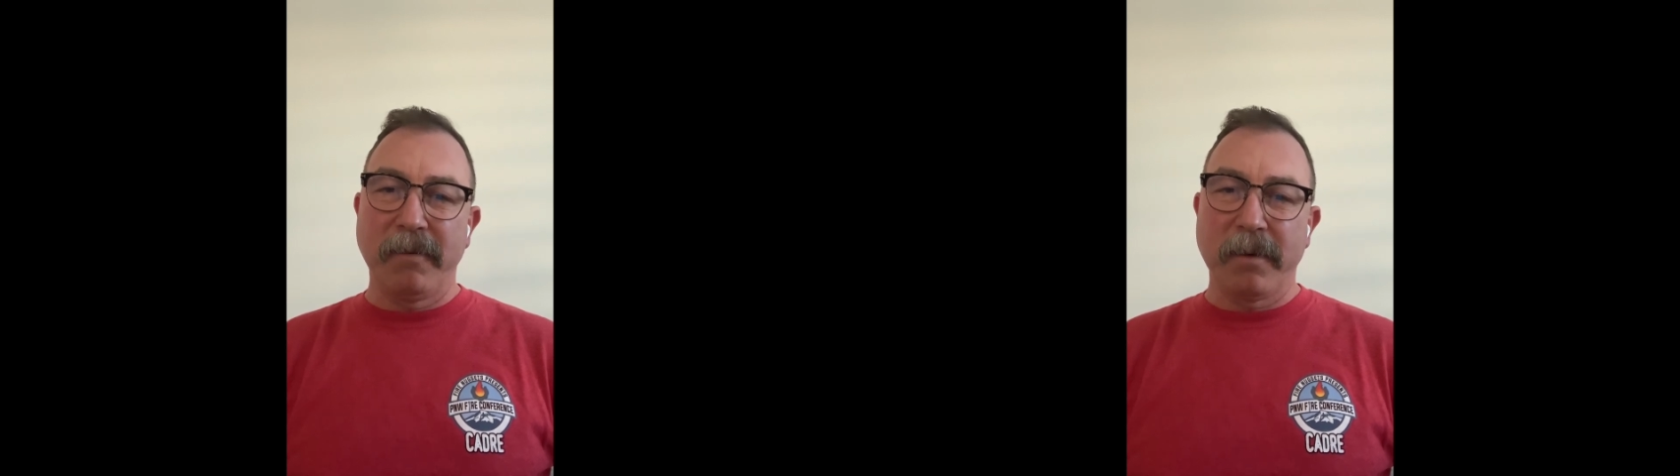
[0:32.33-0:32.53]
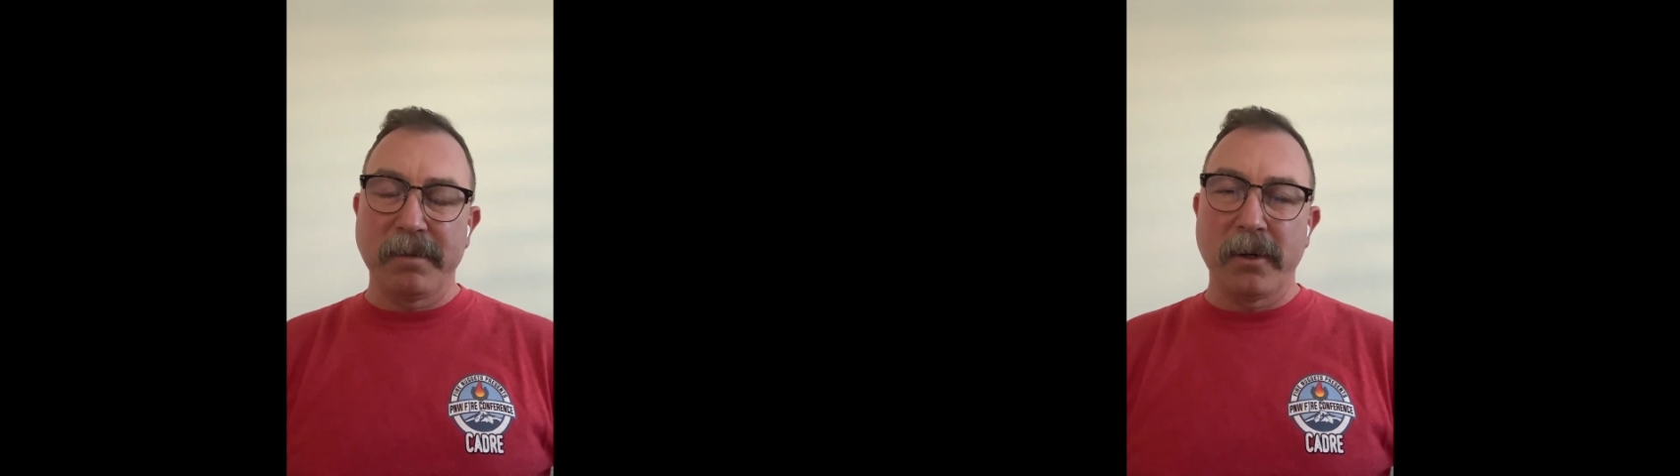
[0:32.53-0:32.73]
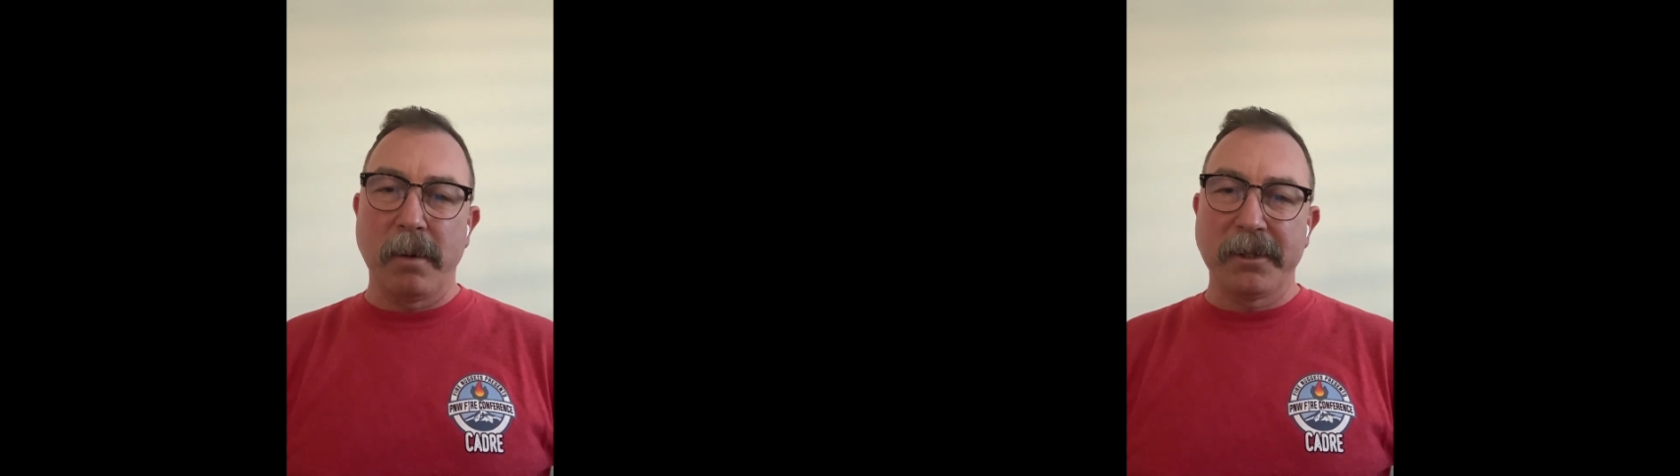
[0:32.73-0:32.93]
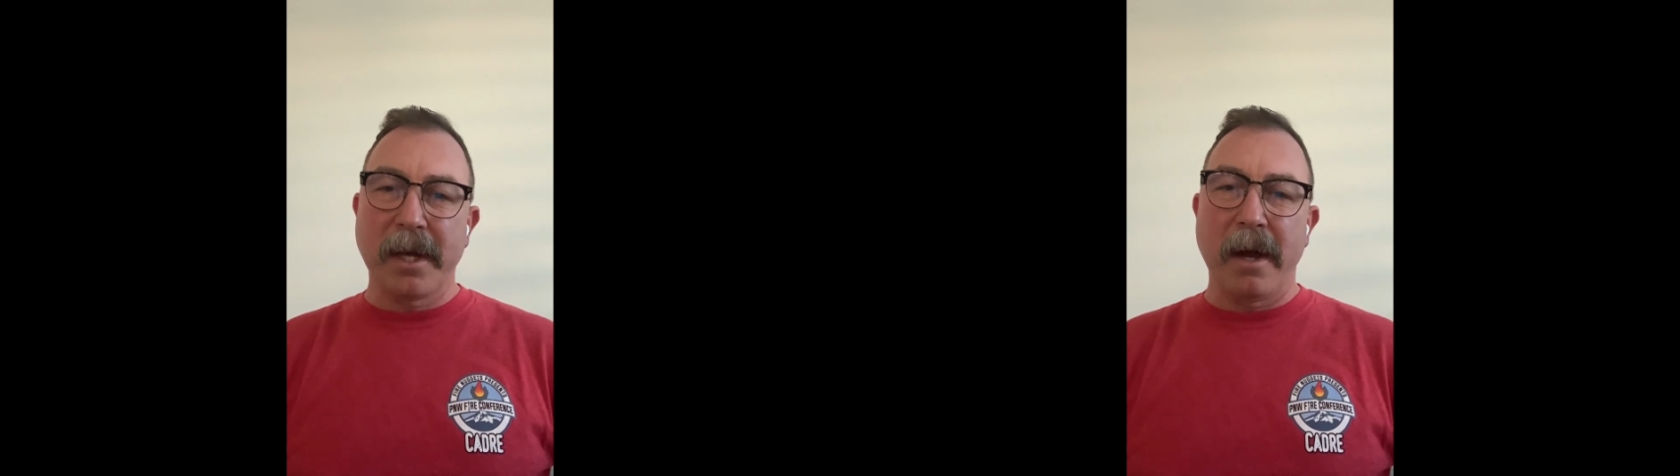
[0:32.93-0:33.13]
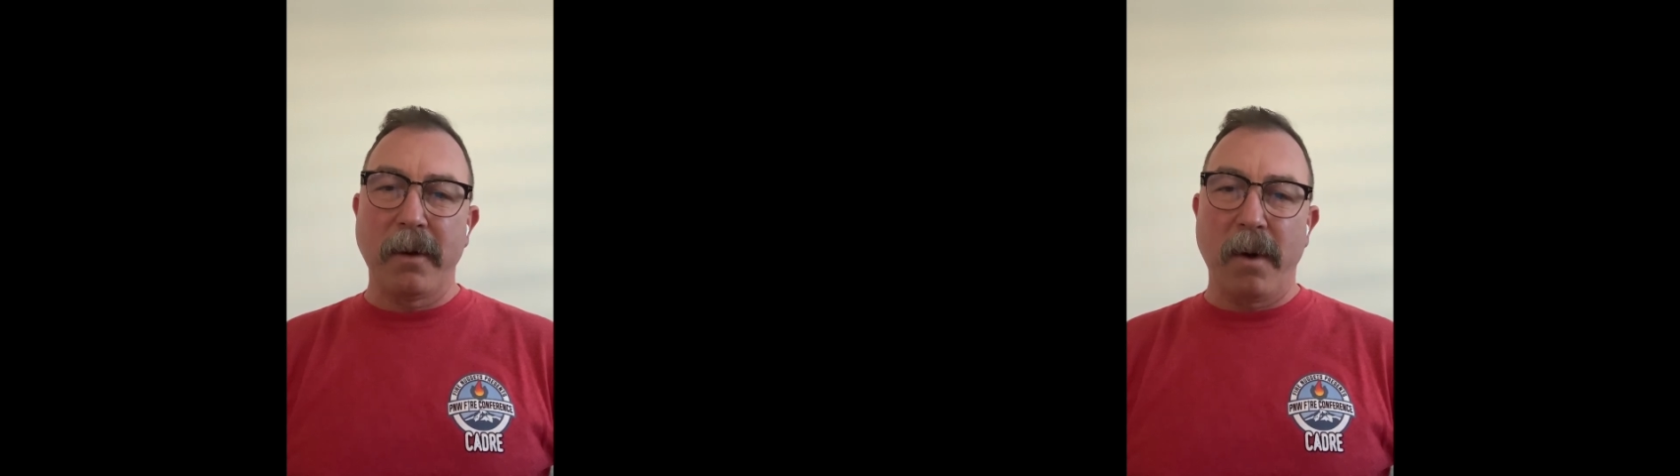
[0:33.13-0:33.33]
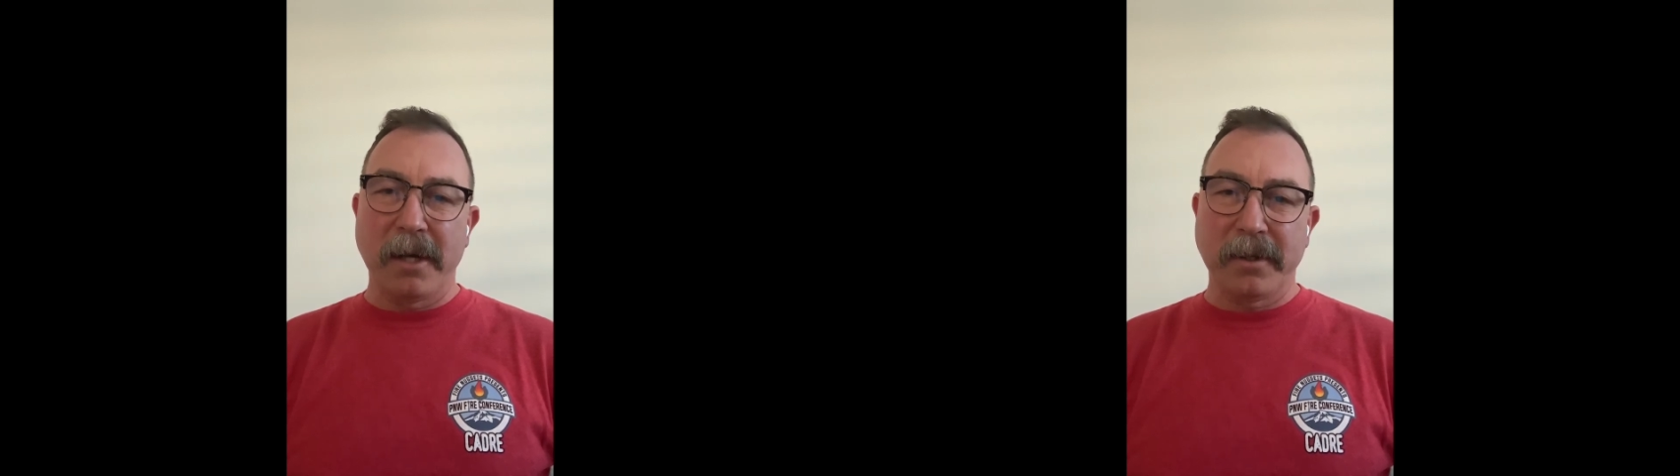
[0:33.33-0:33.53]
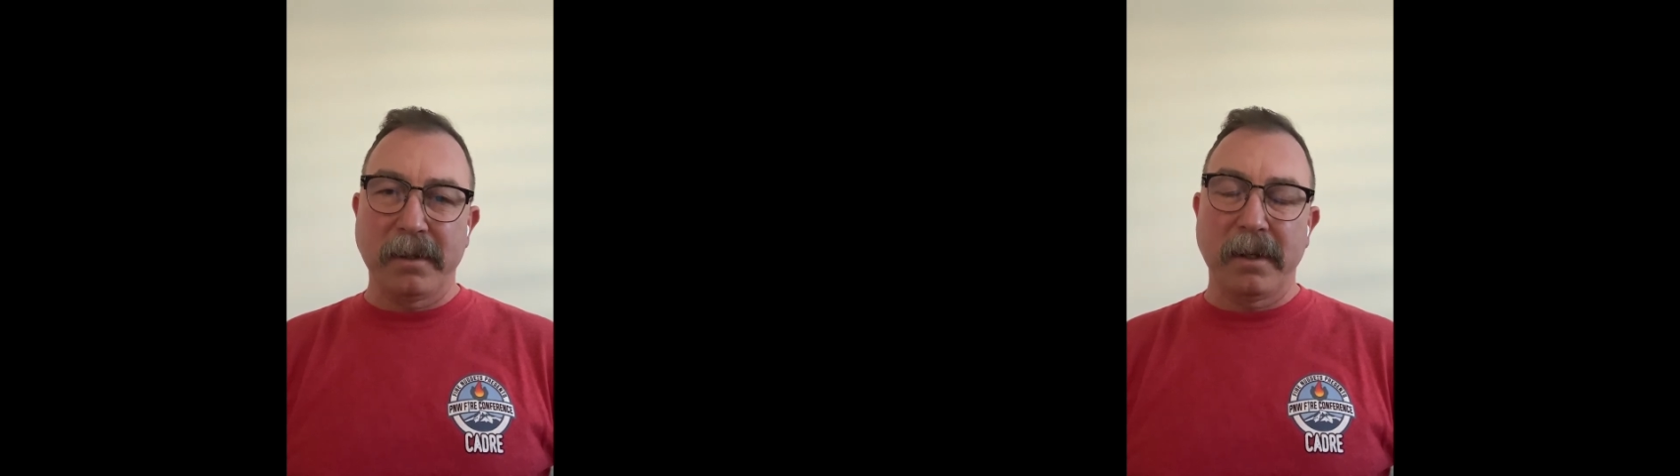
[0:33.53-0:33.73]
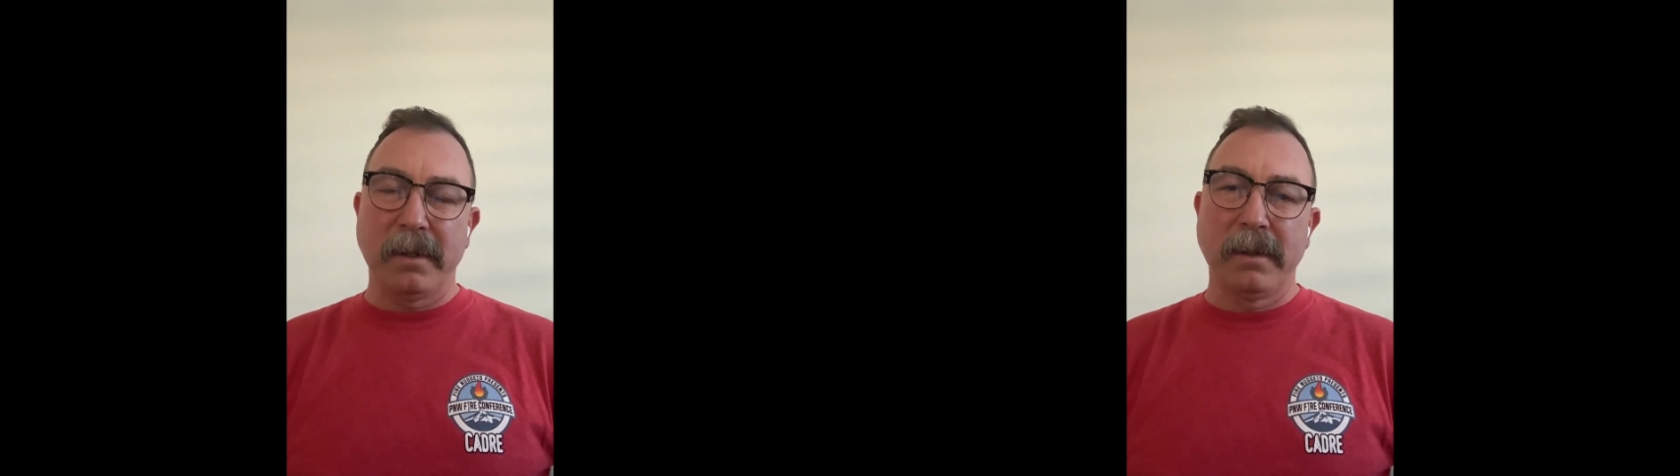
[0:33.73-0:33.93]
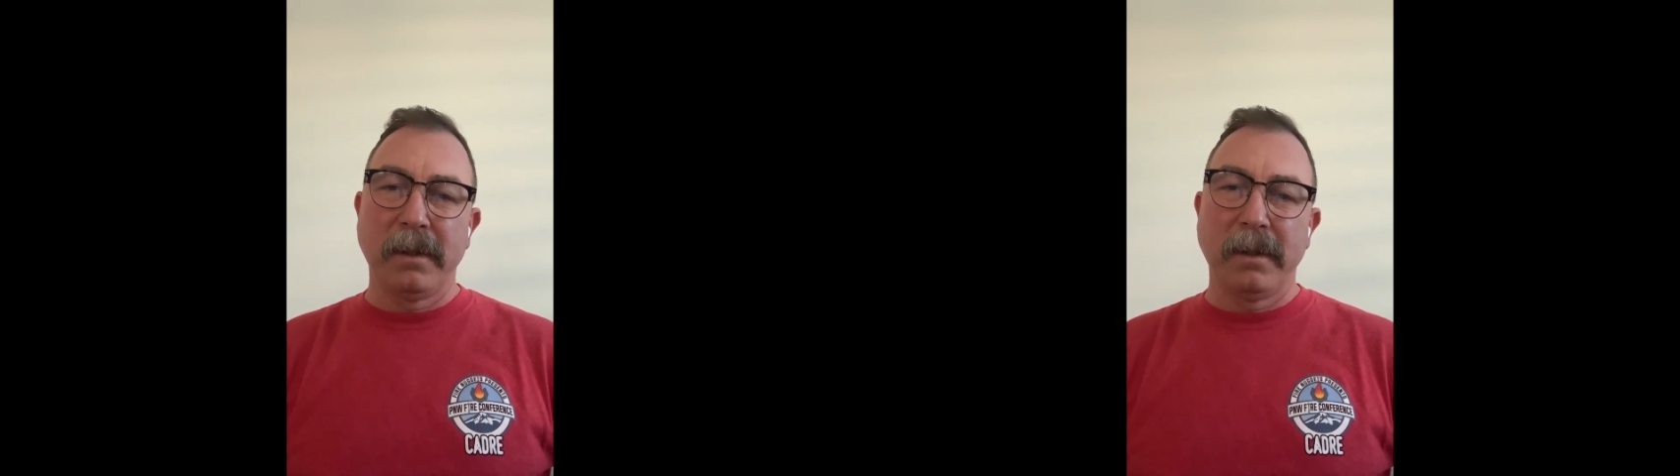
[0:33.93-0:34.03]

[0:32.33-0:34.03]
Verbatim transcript: from Snohomish County, Washington.